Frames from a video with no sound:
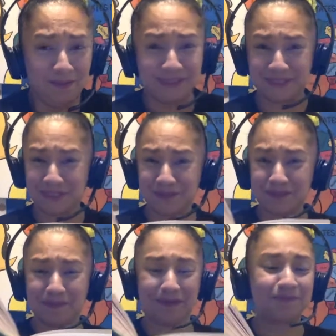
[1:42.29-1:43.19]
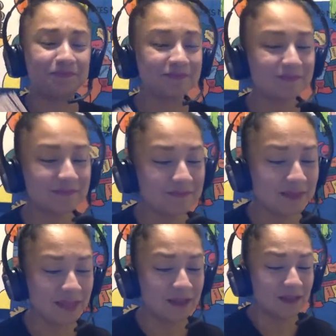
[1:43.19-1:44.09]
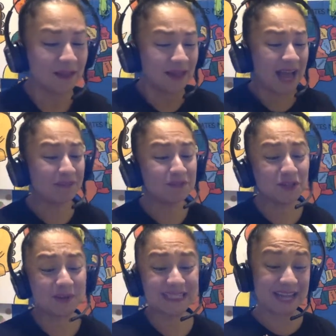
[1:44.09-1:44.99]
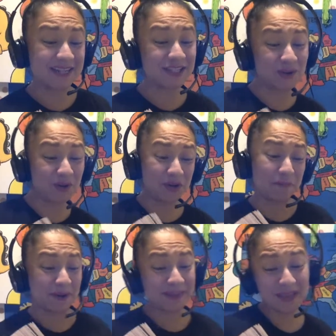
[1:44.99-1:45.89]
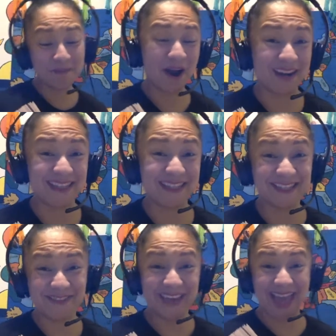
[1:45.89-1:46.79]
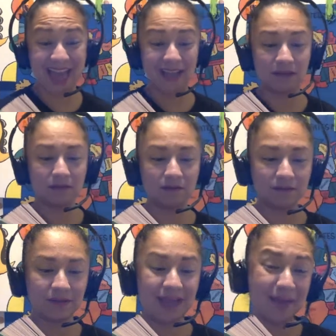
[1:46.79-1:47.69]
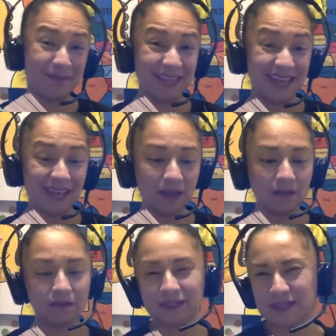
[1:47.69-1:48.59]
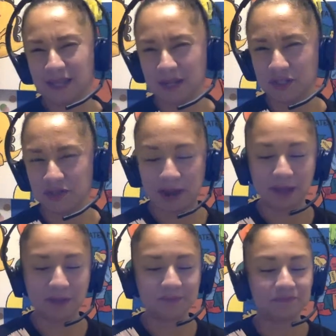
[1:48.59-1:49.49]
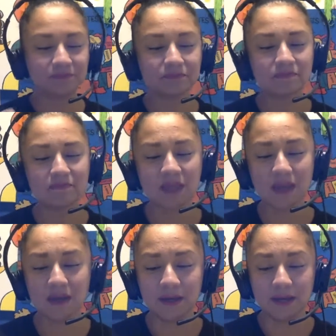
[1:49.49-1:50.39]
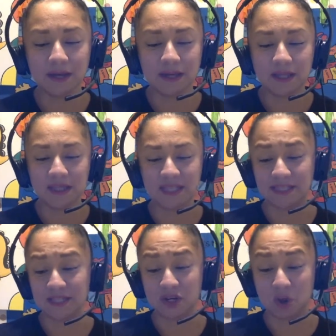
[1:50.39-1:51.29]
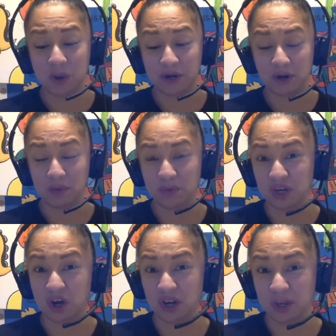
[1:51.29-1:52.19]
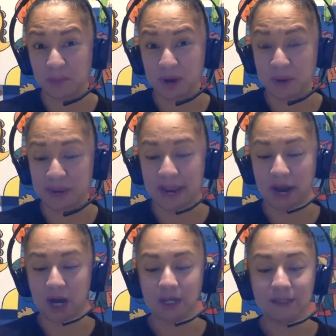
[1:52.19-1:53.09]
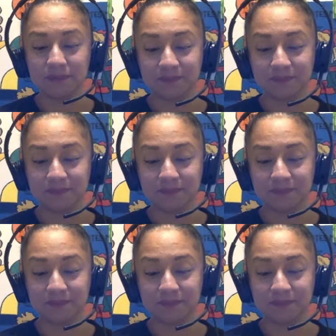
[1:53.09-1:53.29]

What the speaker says: Excuse me. I'm so excited to go to your birthday party this weekend, Emily, said Andrea. This annoying girl with curly brown hair.